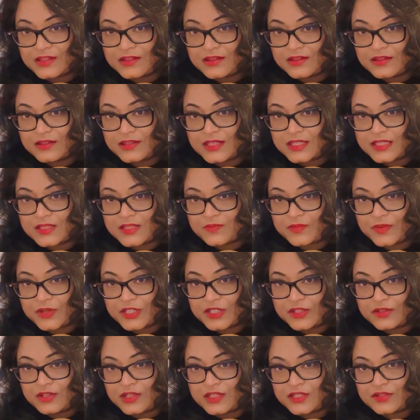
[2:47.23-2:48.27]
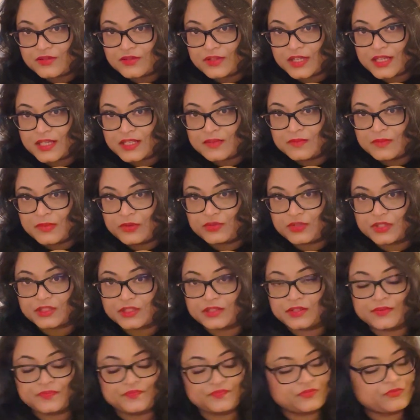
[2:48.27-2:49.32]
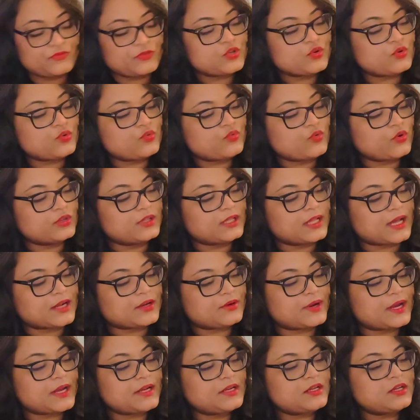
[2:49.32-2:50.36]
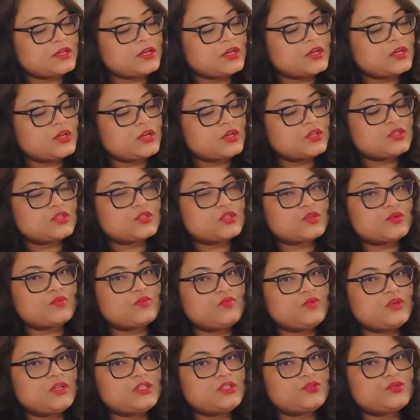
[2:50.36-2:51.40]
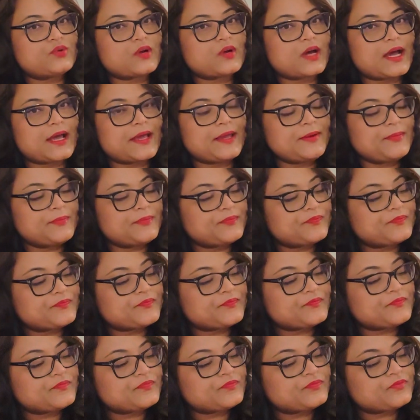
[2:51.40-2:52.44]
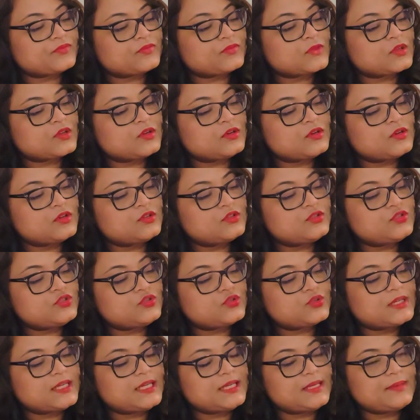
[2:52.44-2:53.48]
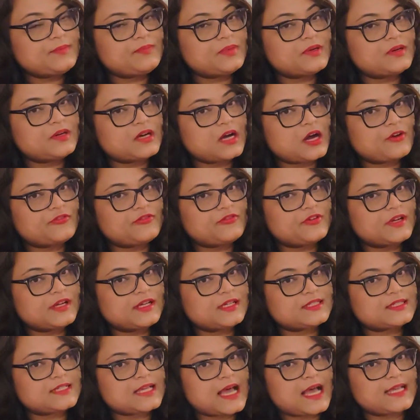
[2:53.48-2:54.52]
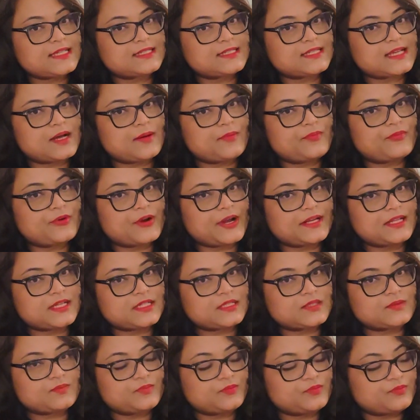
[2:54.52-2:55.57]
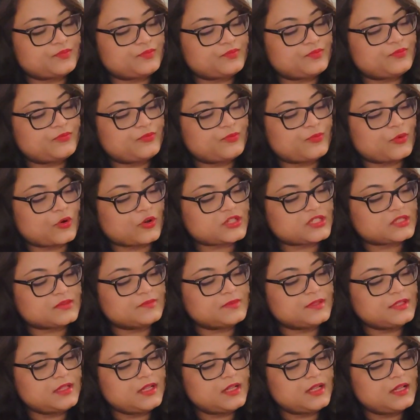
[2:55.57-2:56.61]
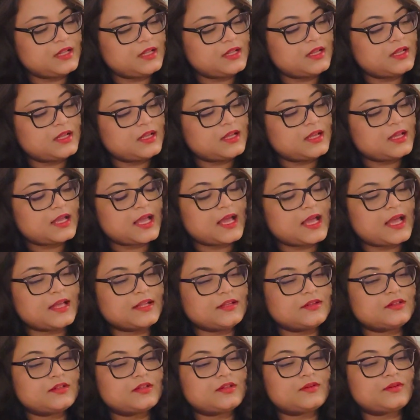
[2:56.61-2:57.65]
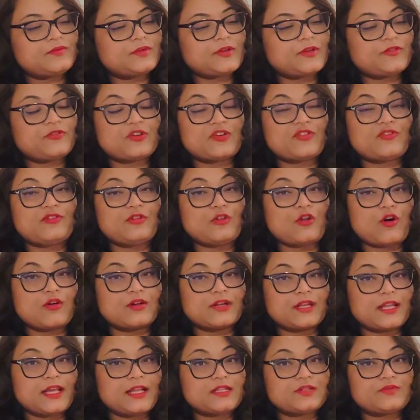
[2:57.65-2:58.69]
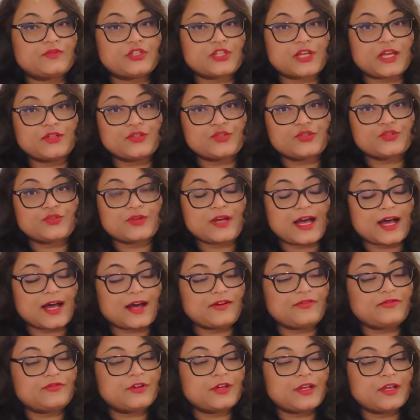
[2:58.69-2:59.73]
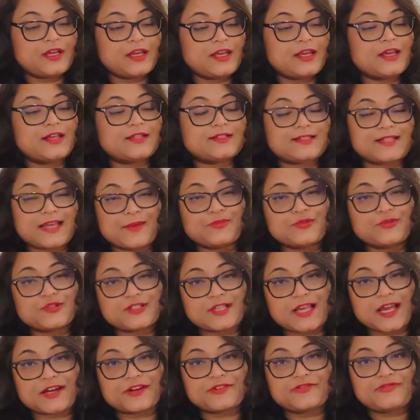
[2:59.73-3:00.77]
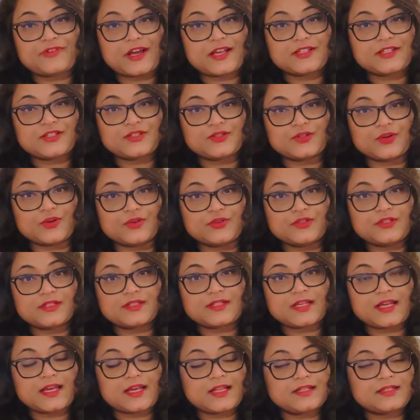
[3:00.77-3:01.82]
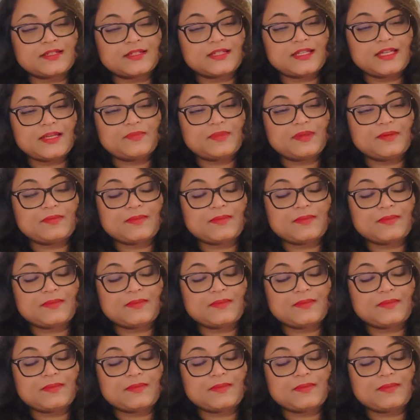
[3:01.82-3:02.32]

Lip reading: this particular string is muted. We don't want that, right? So we try to keep our fingers as upright as possible. And if you have long nails, which I used to have, it's time to sacrifice those and keep them